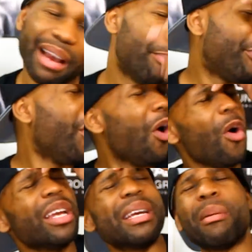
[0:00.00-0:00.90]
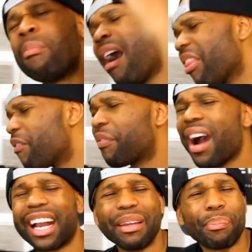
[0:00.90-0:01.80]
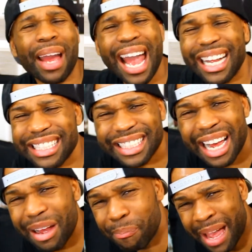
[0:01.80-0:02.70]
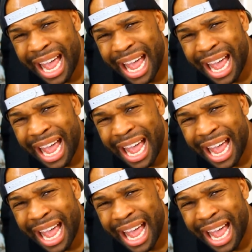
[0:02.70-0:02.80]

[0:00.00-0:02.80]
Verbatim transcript: and pull your motherfucking pants up,